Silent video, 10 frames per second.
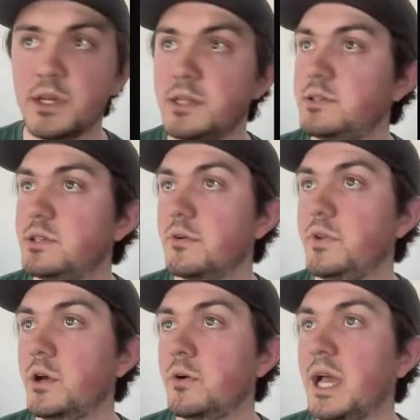And so if
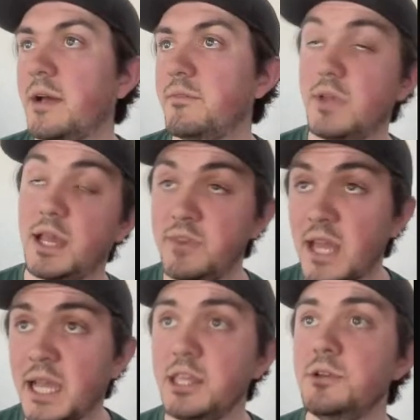you don't have
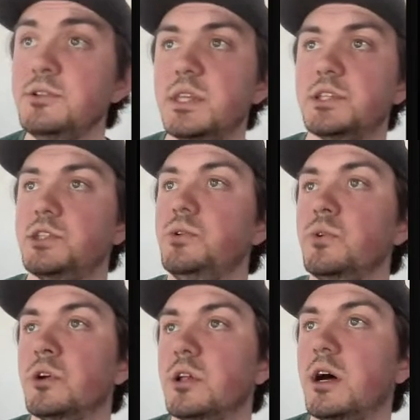not used this
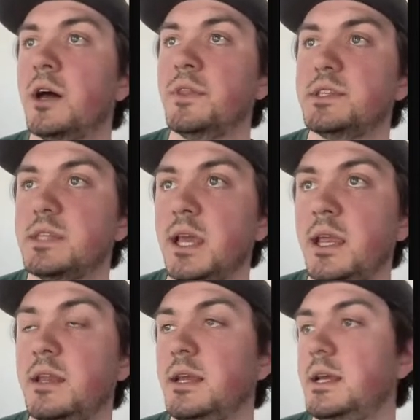tool on the
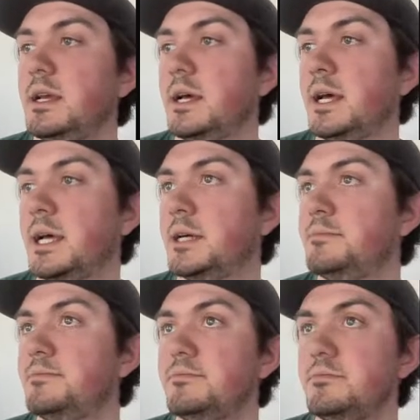site,
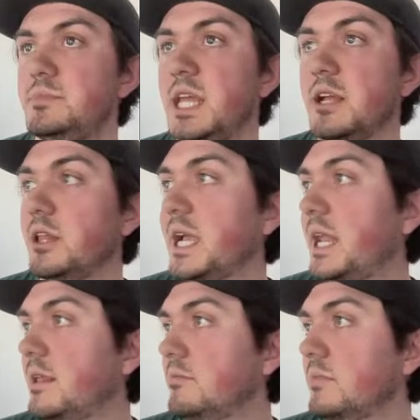take a look at
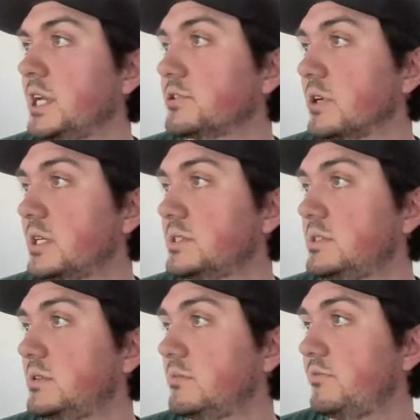it.
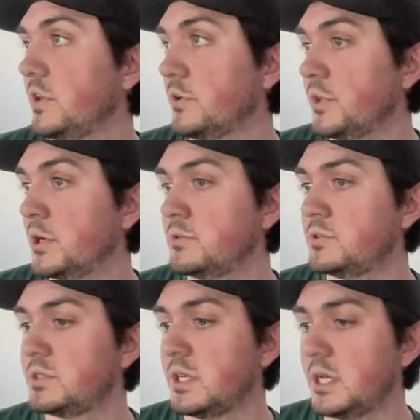LandTrust field
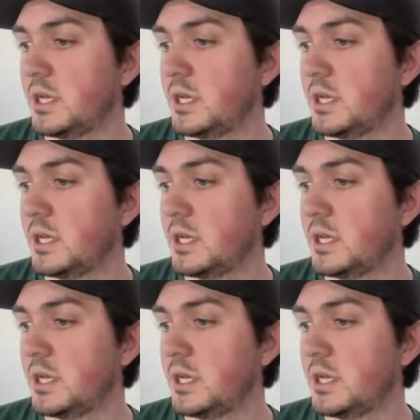notes.